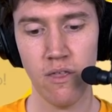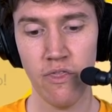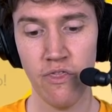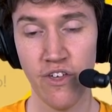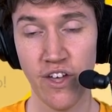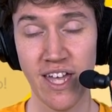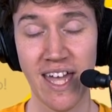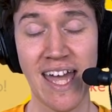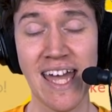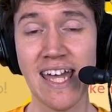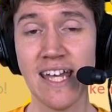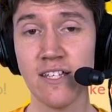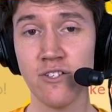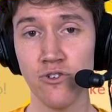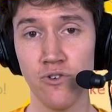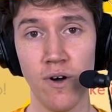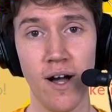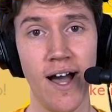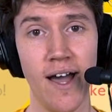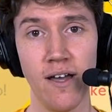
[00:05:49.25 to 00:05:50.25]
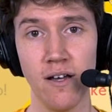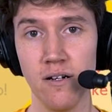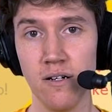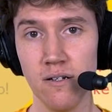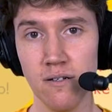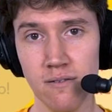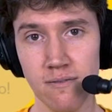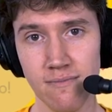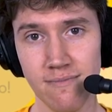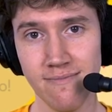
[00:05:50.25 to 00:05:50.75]
the candle
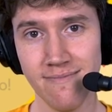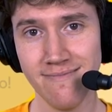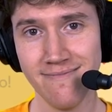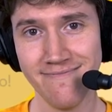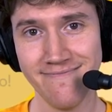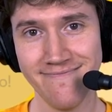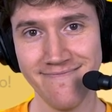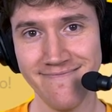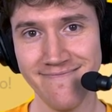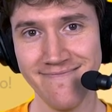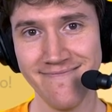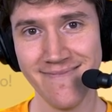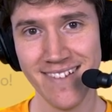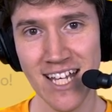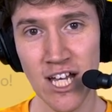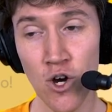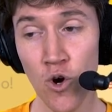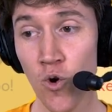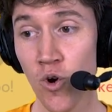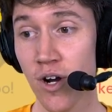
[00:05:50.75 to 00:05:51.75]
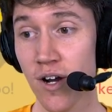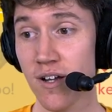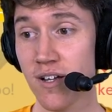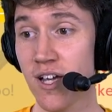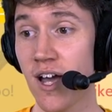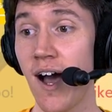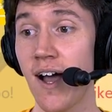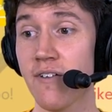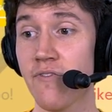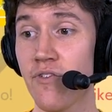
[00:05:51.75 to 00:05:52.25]
aisle or
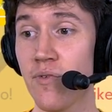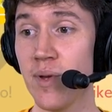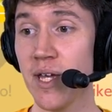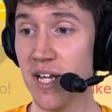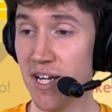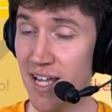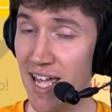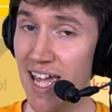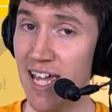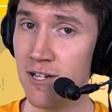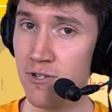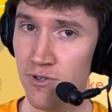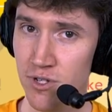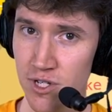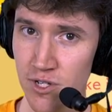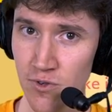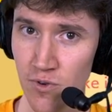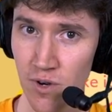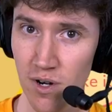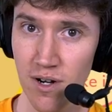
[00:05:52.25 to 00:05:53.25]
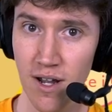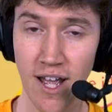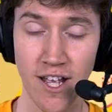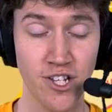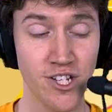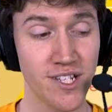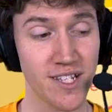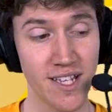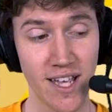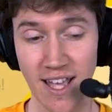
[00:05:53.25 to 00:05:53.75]
God forbid, a candle store. I
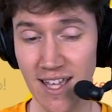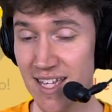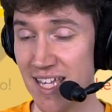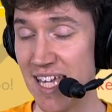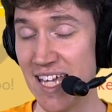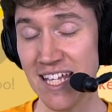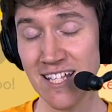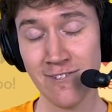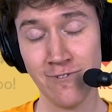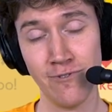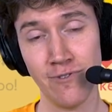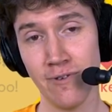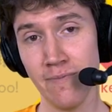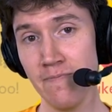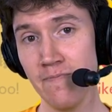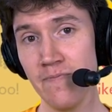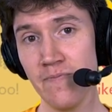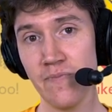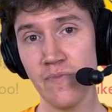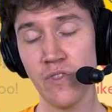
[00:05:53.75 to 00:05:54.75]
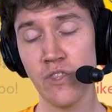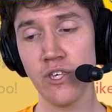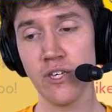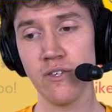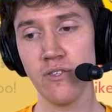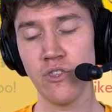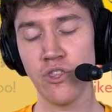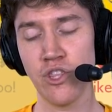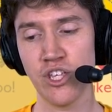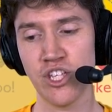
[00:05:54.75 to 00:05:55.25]
just I can't do them.
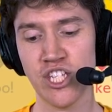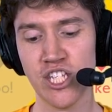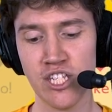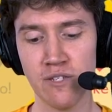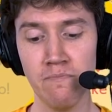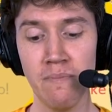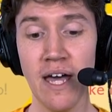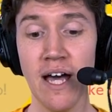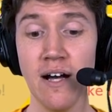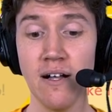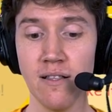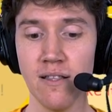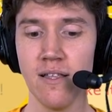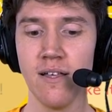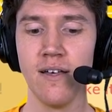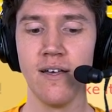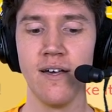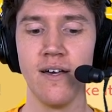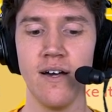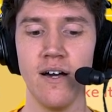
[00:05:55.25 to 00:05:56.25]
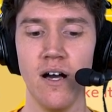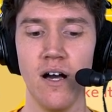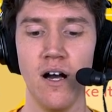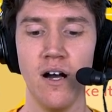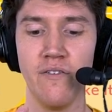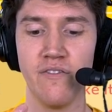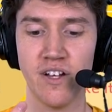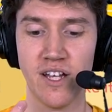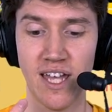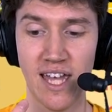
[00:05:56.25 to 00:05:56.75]
The the smell
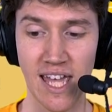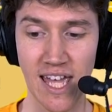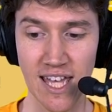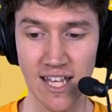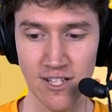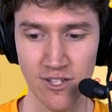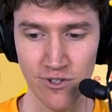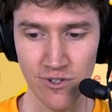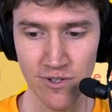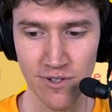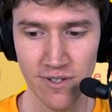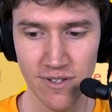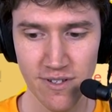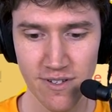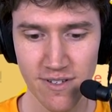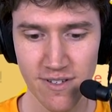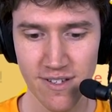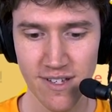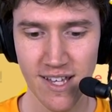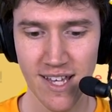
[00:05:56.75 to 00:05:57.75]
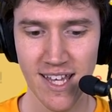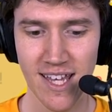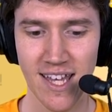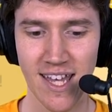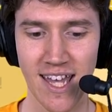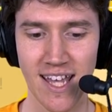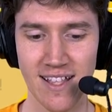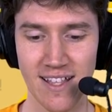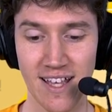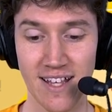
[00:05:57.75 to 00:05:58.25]
of a candle,
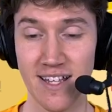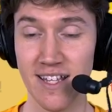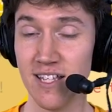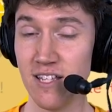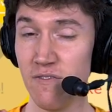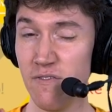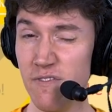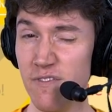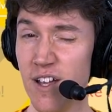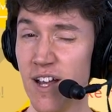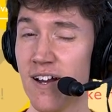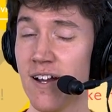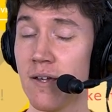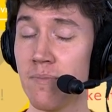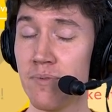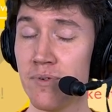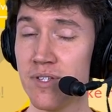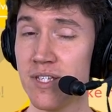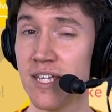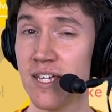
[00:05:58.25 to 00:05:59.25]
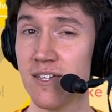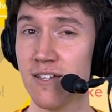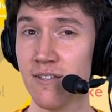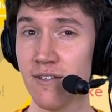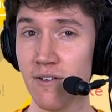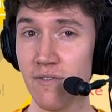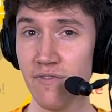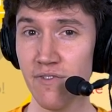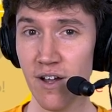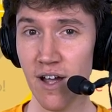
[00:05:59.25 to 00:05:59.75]
unless it's a very
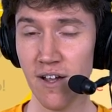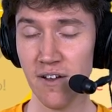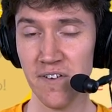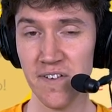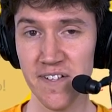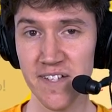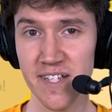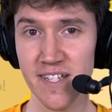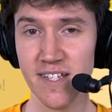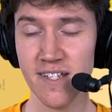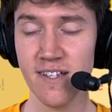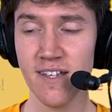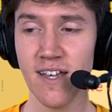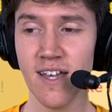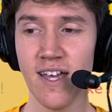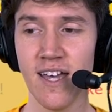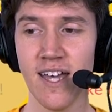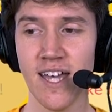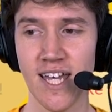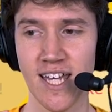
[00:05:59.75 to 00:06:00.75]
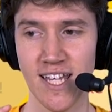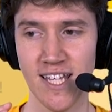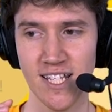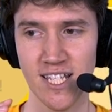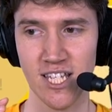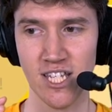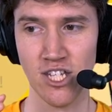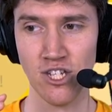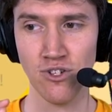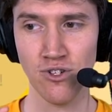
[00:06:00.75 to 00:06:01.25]
particular fragrance,
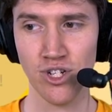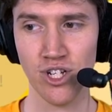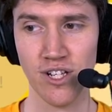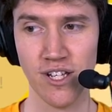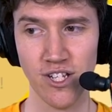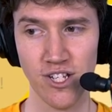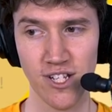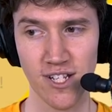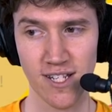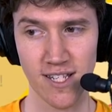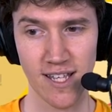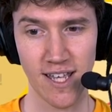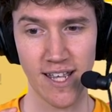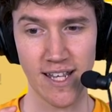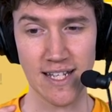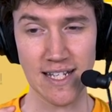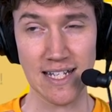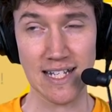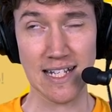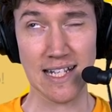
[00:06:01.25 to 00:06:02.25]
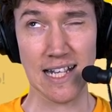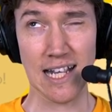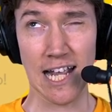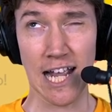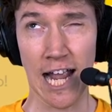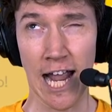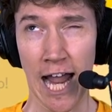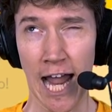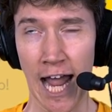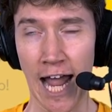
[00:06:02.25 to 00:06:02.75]
is usually just like,
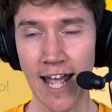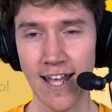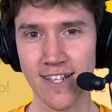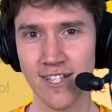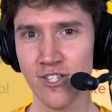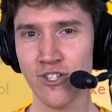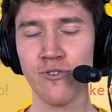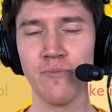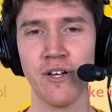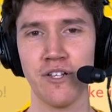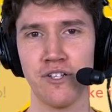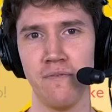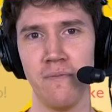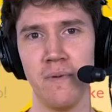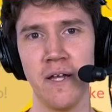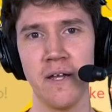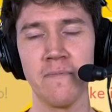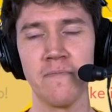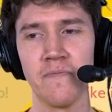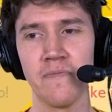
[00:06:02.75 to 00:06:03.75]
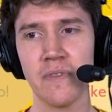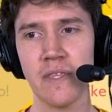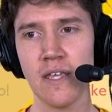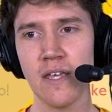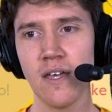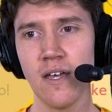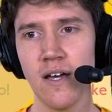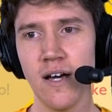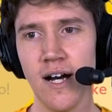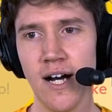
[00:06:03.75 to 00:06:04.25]
yeah, it's too for me.
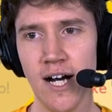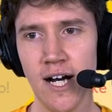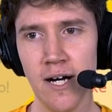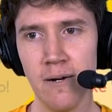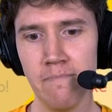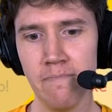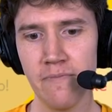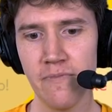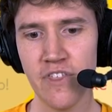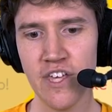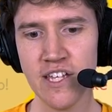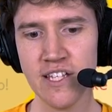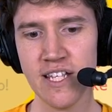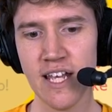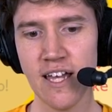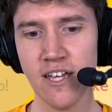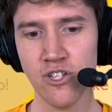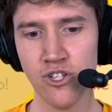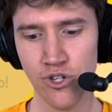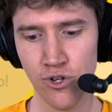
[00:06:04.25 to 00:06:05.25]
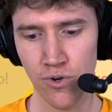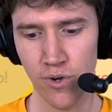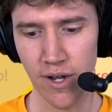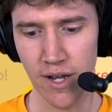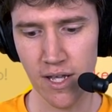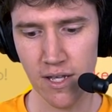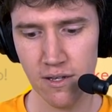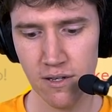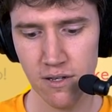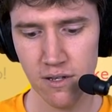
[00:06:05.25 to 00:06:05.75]
Um, things I
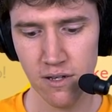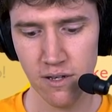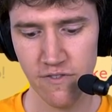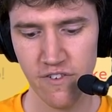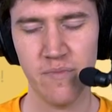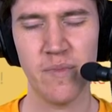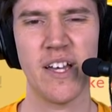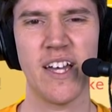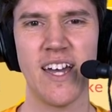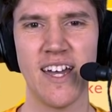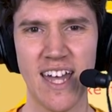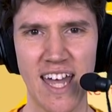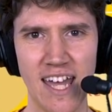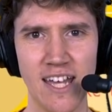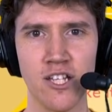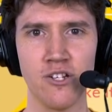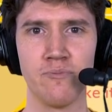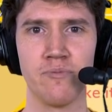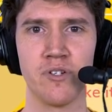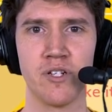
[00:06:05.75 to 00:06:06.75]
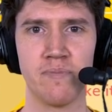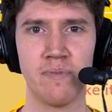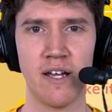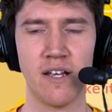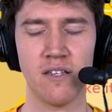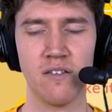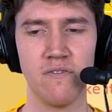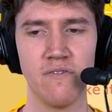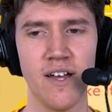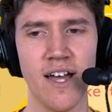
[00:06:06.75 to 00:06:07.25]
enjoy from like a candle
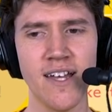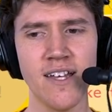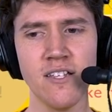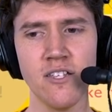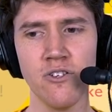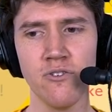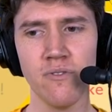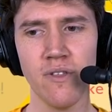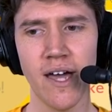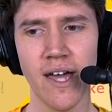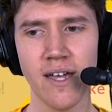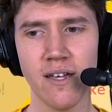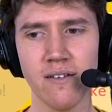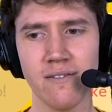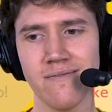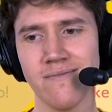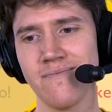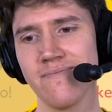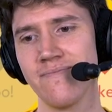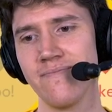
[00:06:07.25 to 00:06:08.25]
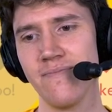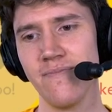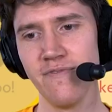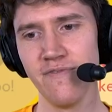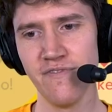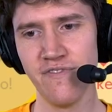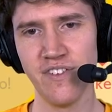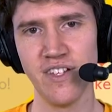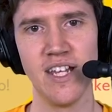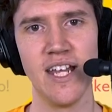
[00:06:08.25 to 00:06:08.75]
perspective. I can do like
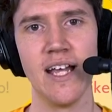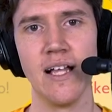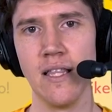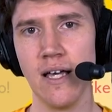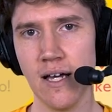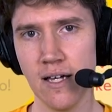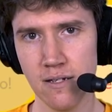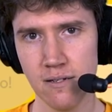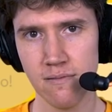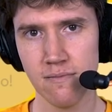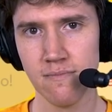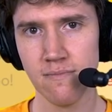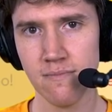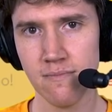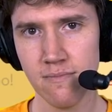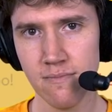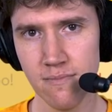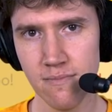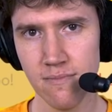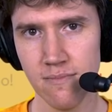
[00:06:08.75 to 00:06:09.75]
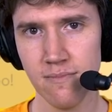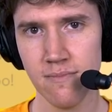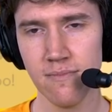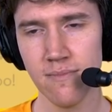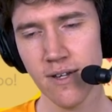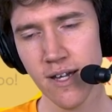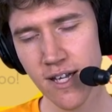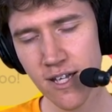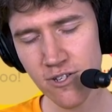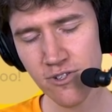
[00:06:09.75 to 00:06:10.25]
vanilla.
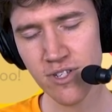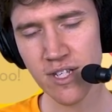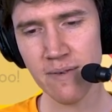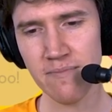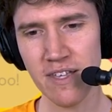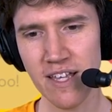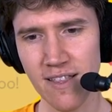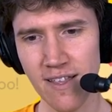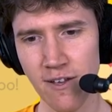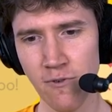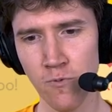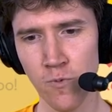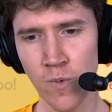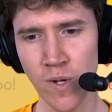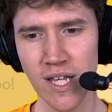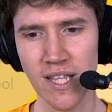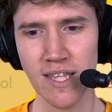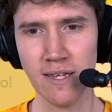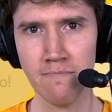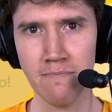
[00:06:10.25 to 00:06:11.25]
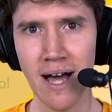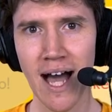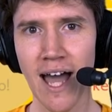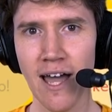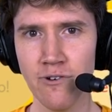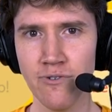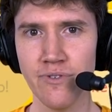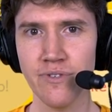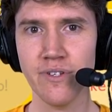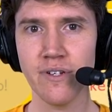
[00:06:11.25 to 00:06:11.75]
I can do something like really
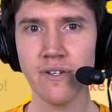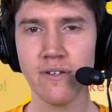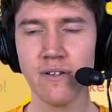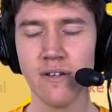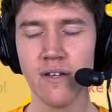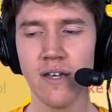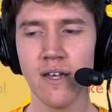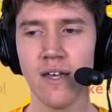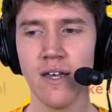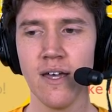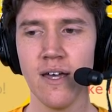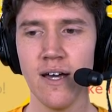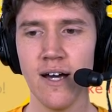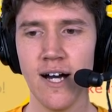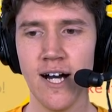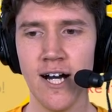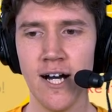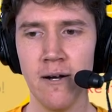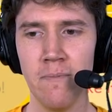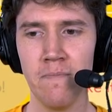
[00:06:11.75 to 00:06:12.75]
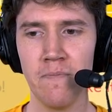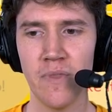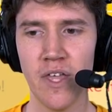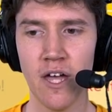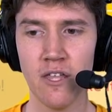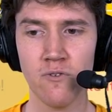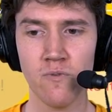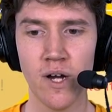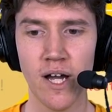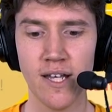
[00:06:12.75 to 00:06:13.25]
mild. Um,
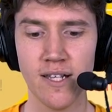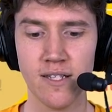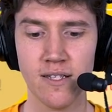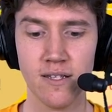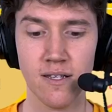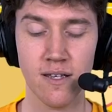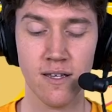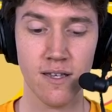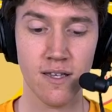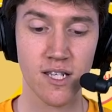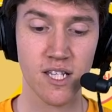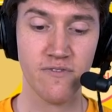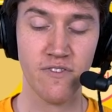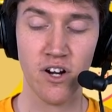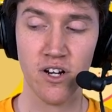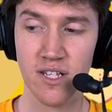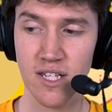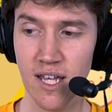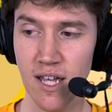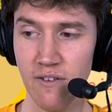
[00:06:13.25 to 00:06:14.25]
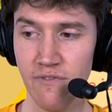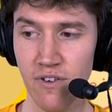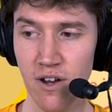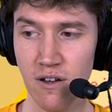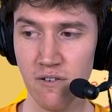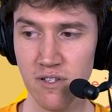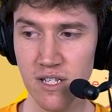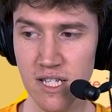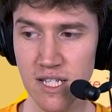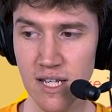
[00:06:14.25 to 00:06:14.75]
otherwise, as far as like
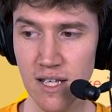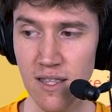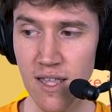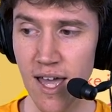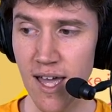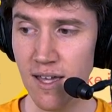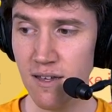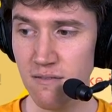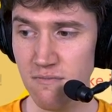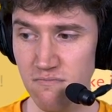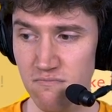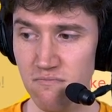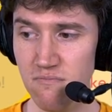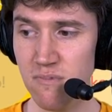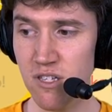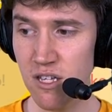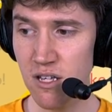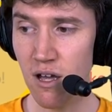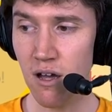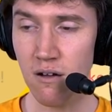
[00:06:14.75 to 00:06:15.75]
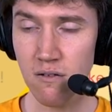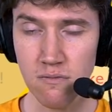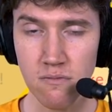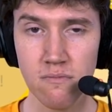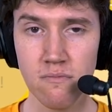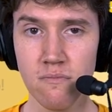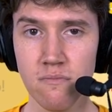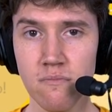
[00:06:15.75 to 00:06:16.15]
fragrances I like, you know,